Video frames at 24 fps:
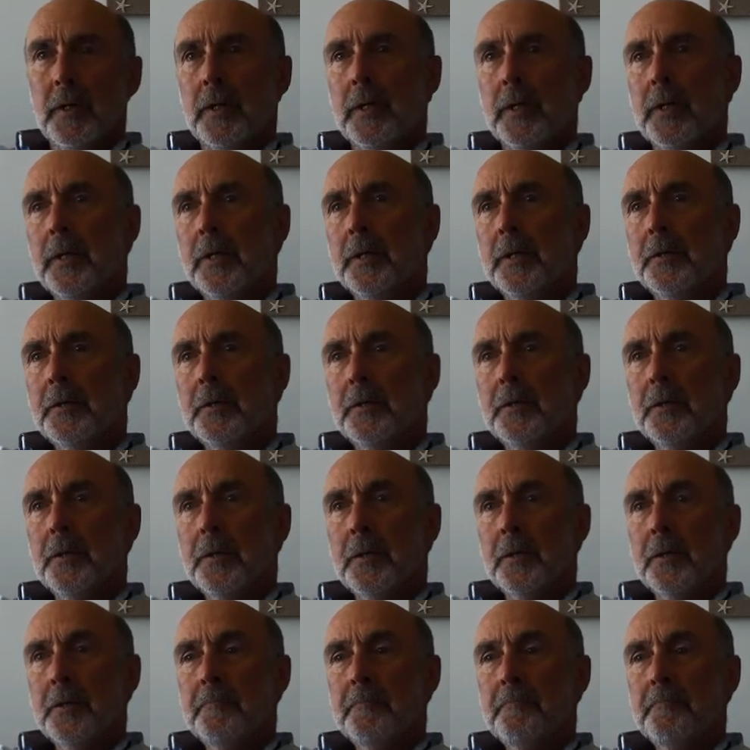And
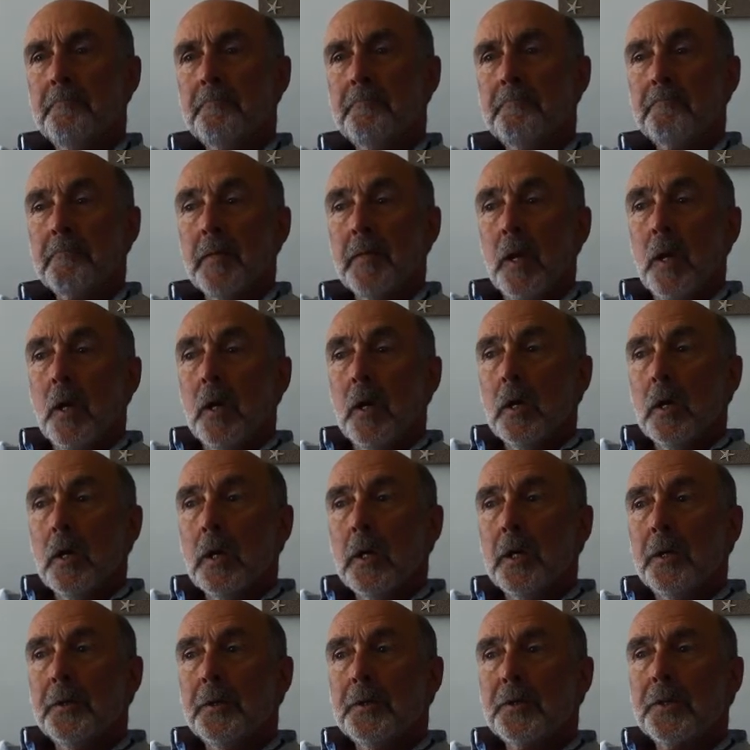um,
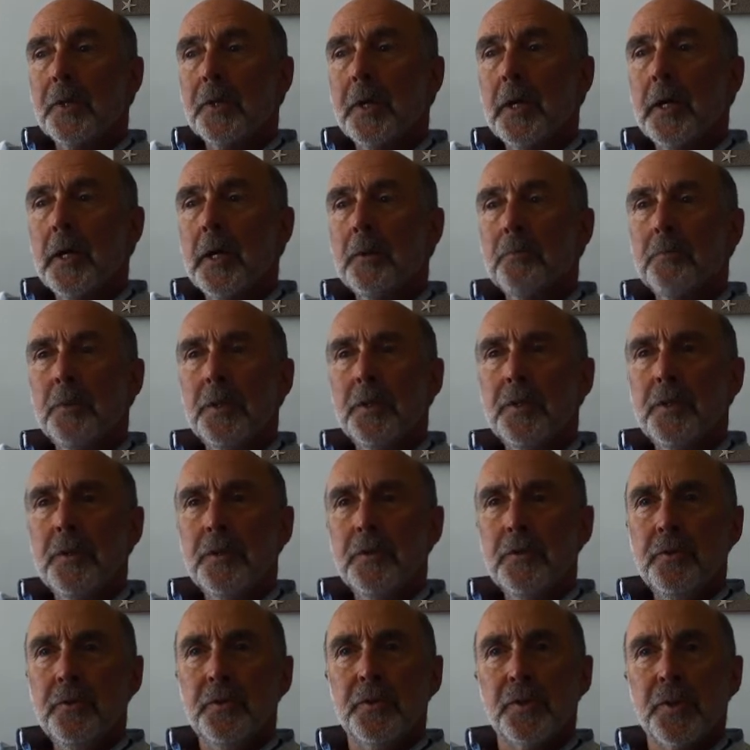and it's allowed me to
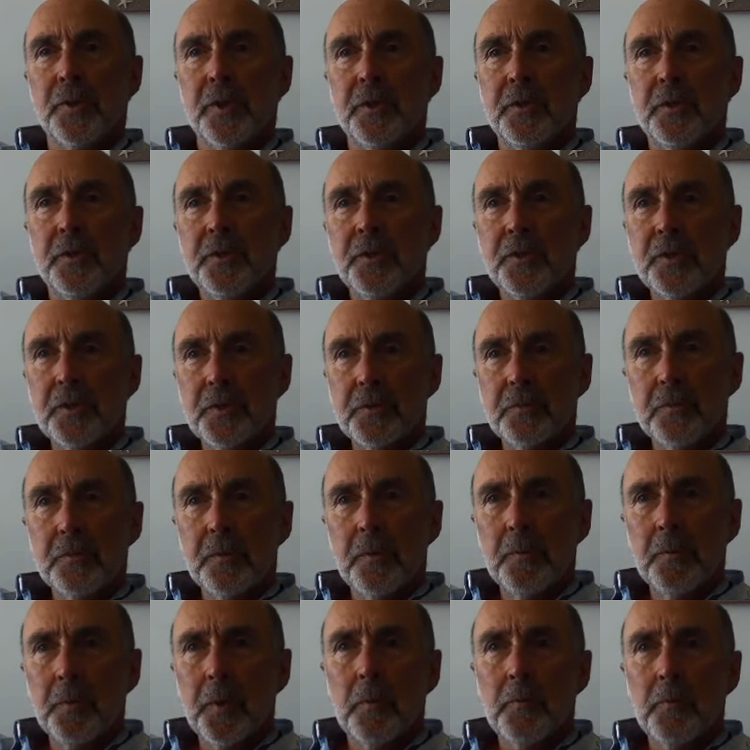use those
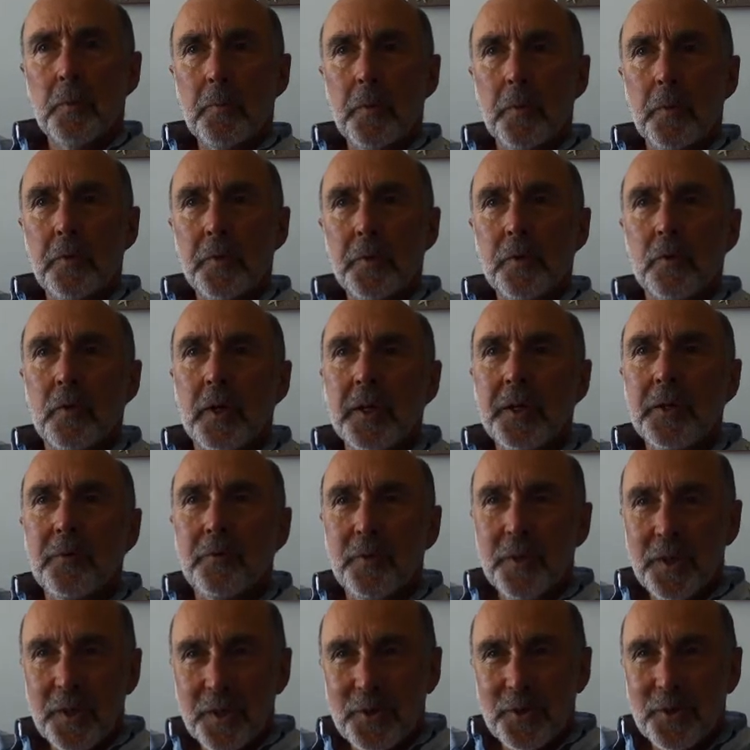uh, probably with greater
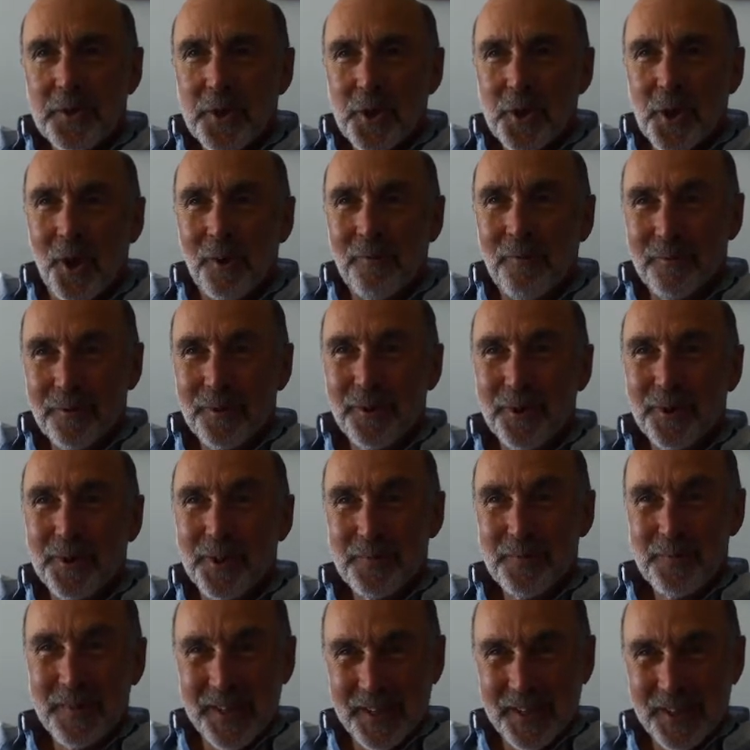research
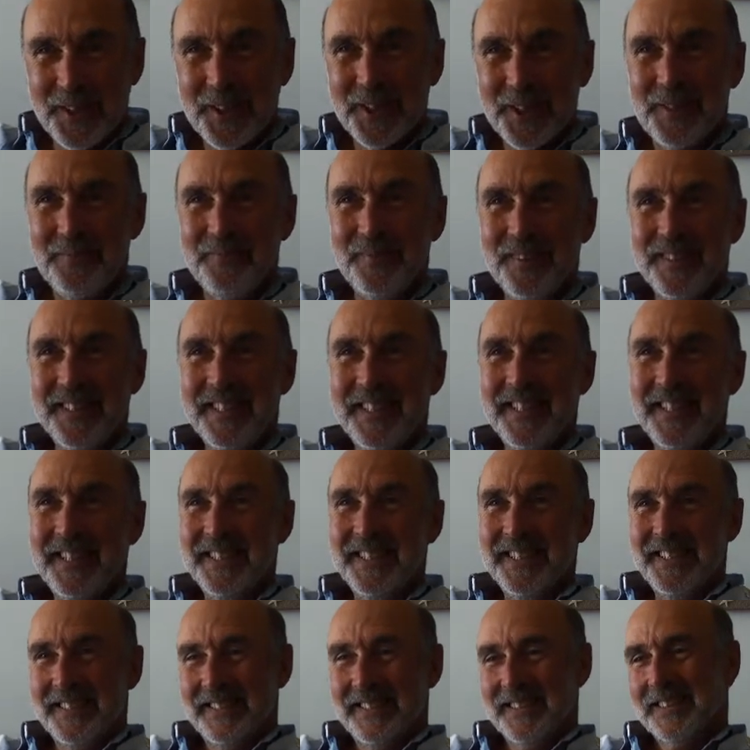confidence behind yeah. me
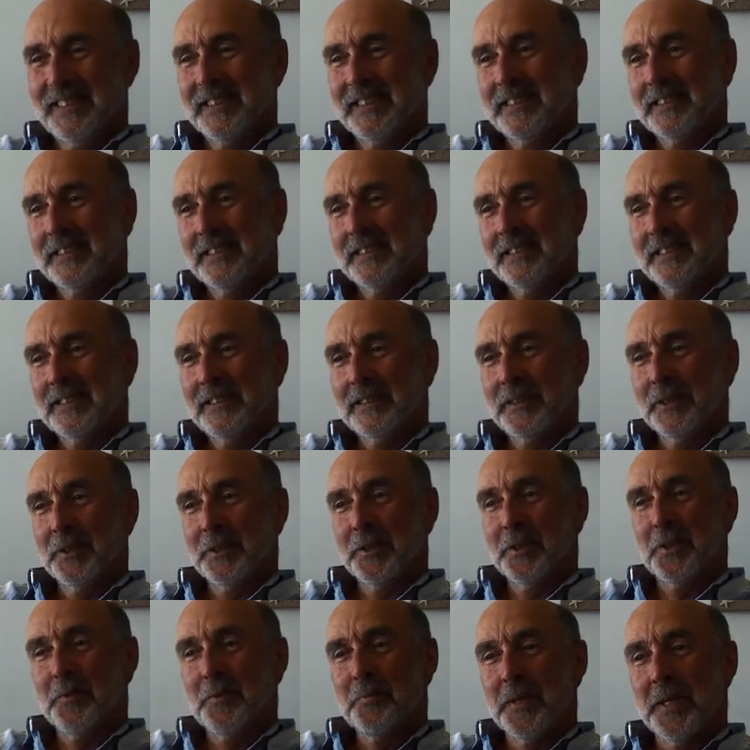
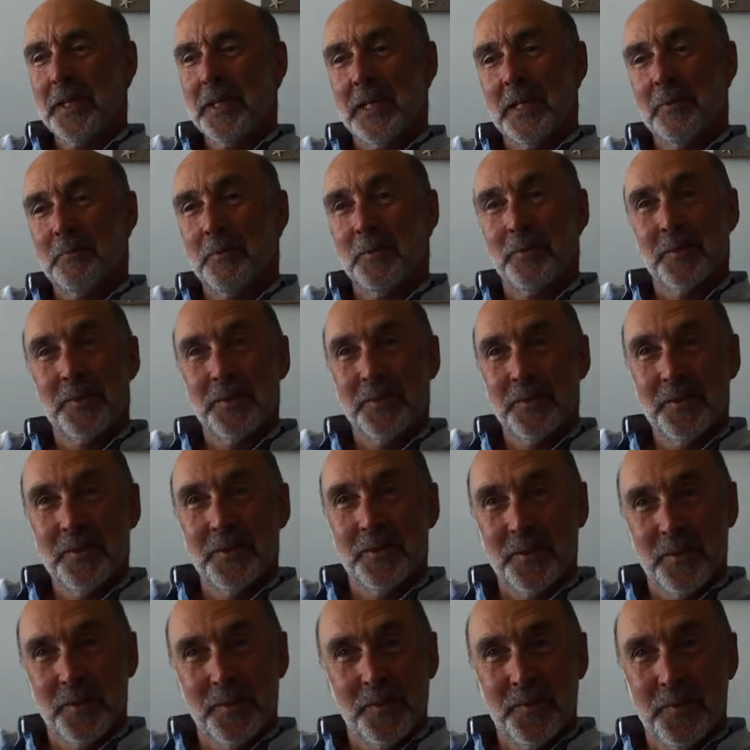uh, to be able
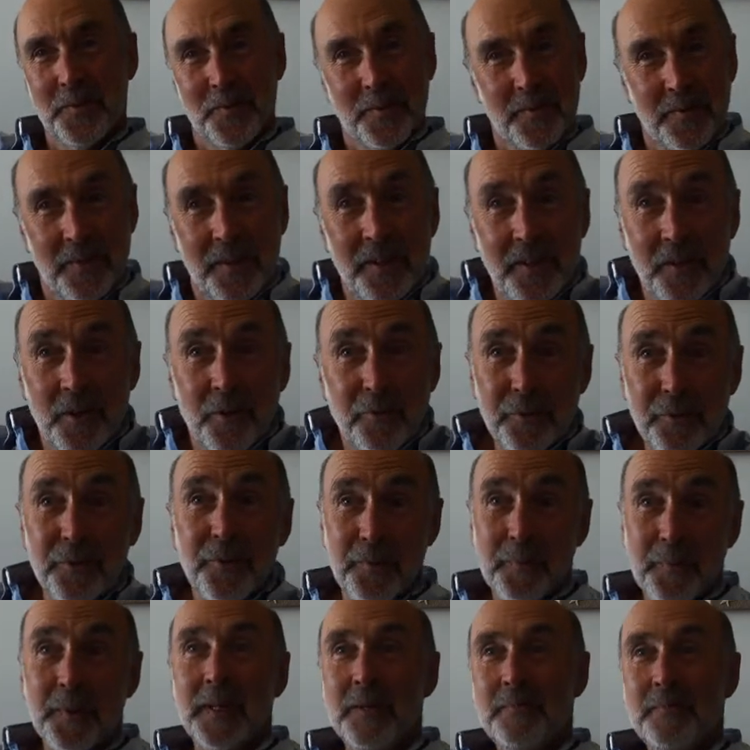to, to yeah, offer
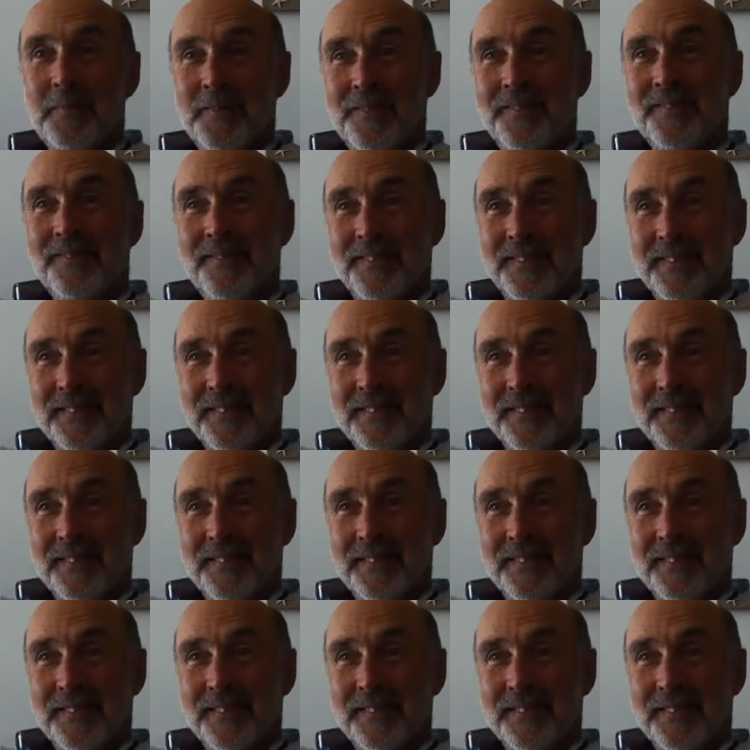to people.